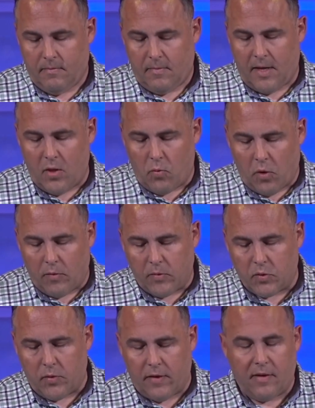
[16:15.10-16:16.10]
And the Word
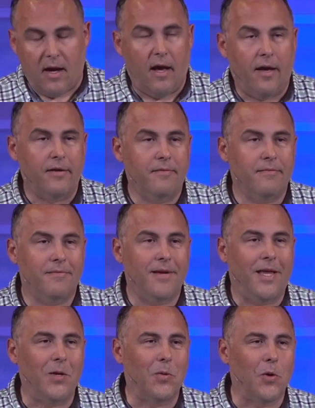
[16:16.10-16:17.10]
was with God,
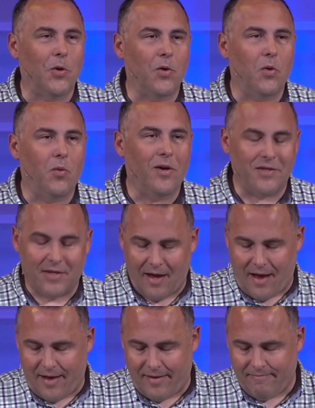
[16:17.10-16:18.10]
and the Word was
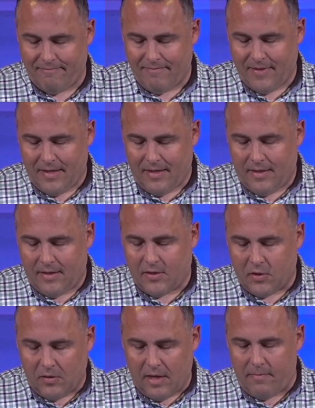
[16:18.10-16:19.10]
God.
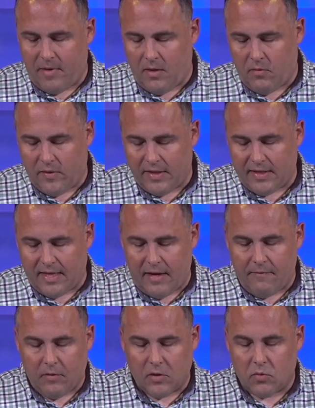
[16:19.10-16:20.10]
So let me
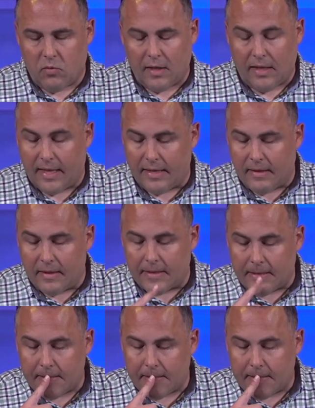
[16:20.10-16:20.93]
restate verse 1 like this